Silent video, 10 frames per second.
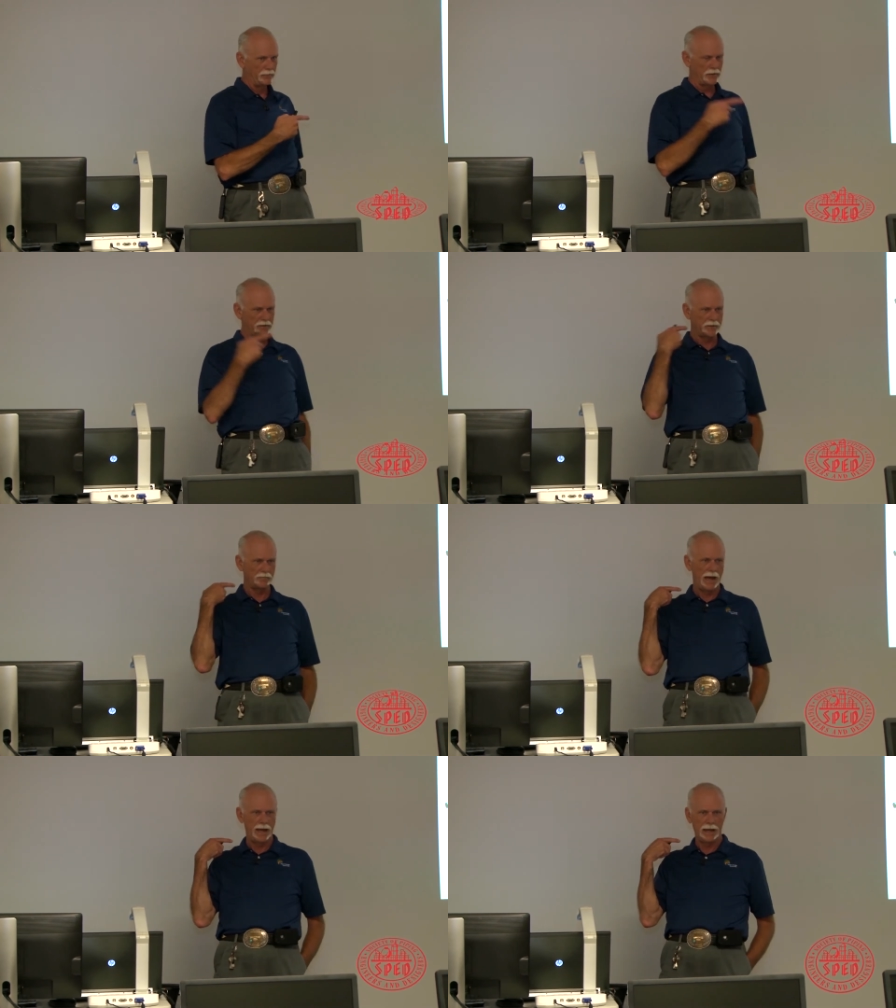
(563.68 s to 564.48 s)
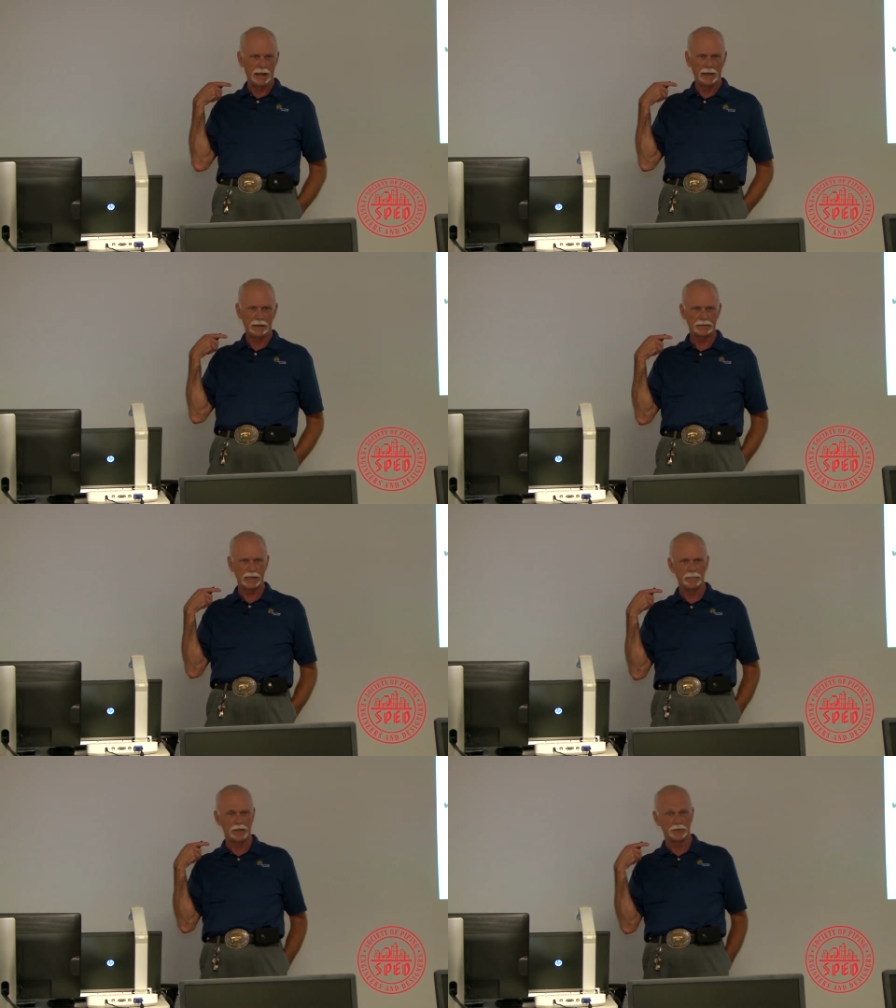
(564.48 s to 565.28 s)
versus my
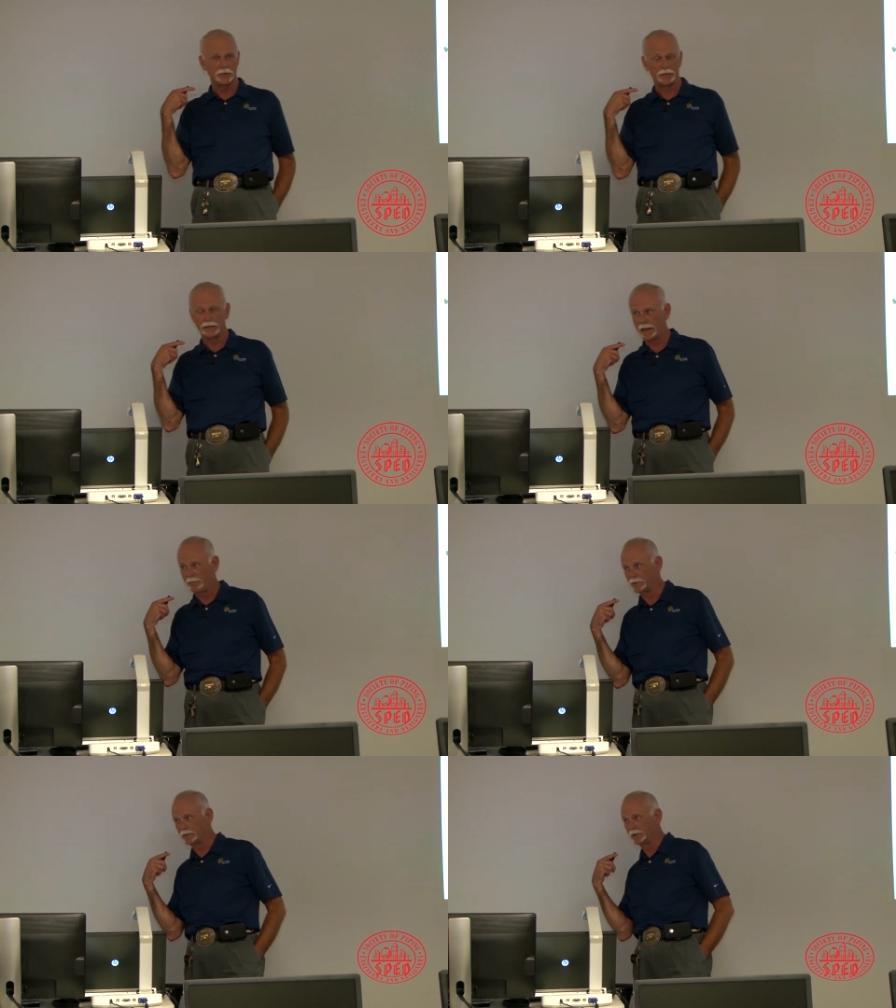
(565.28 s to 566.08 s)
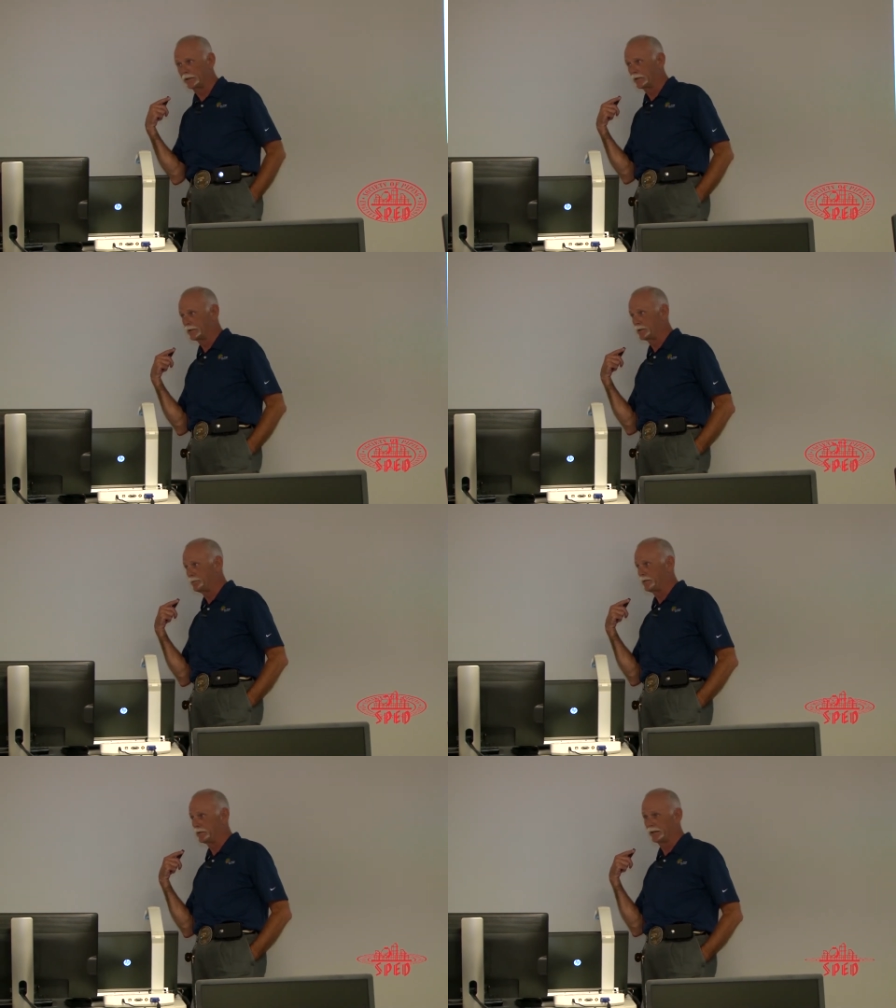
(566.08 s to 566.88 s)
tape measure that I was doing good to
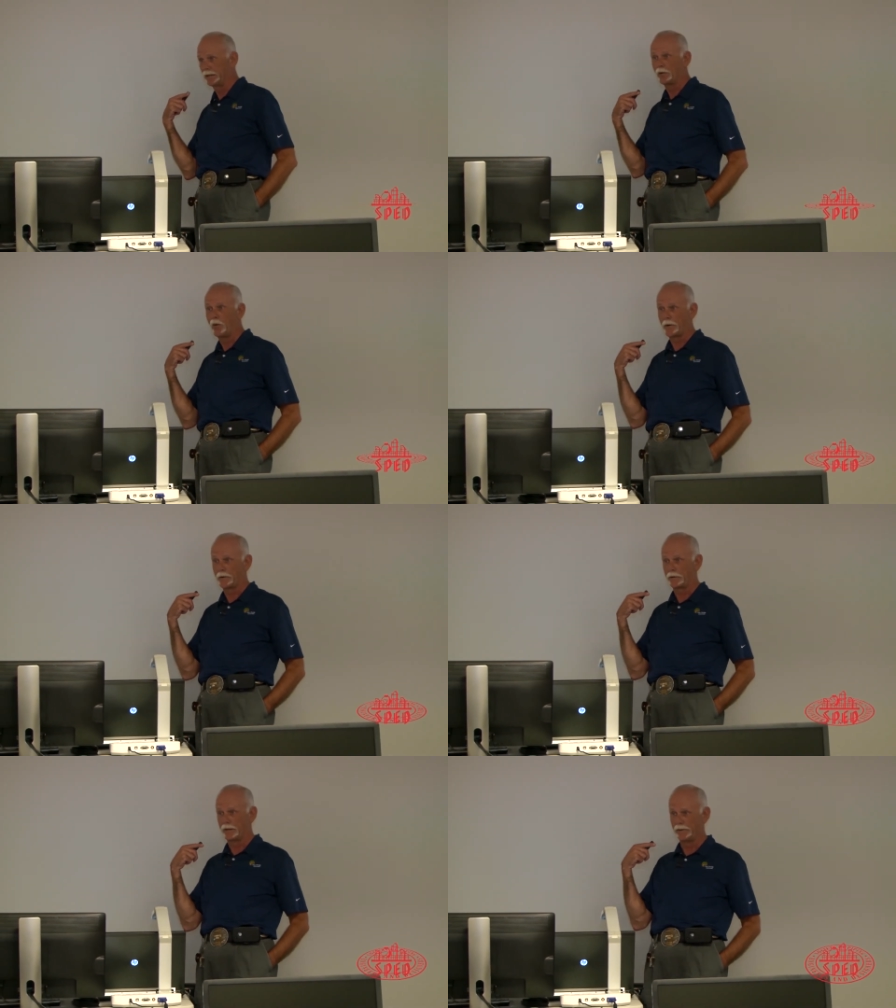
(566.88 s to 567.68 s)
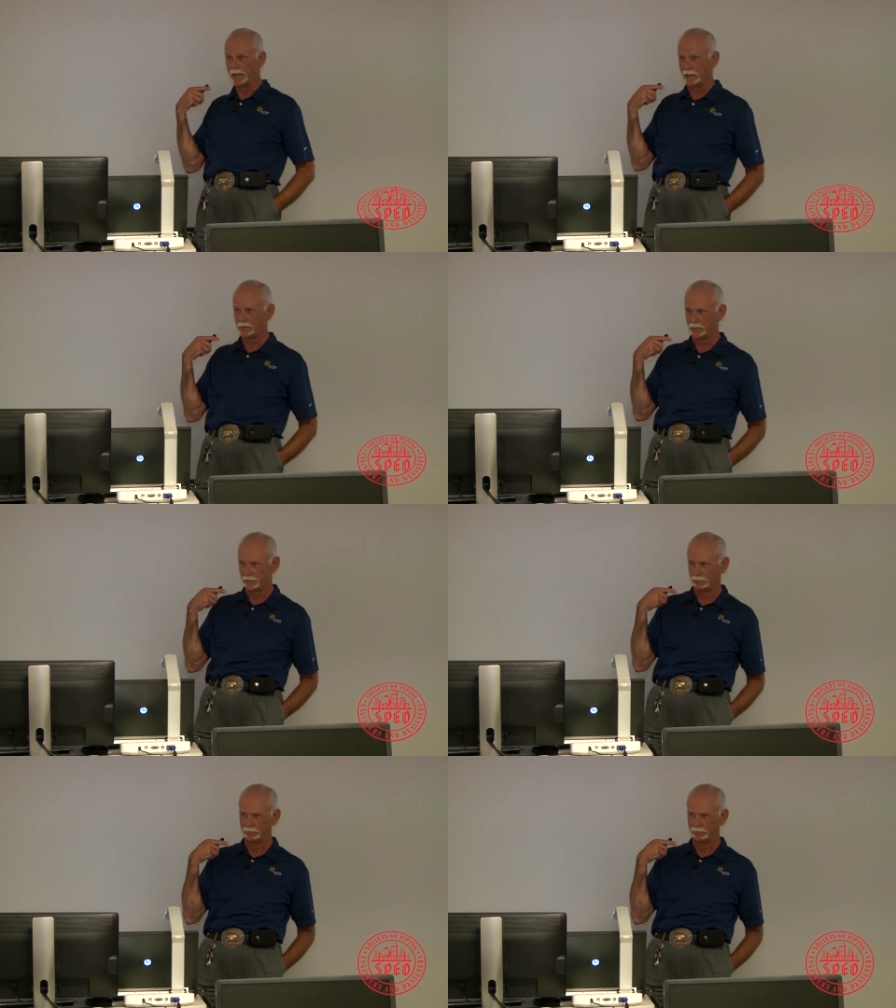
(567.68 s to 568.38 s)
be within 1/4 of an inch.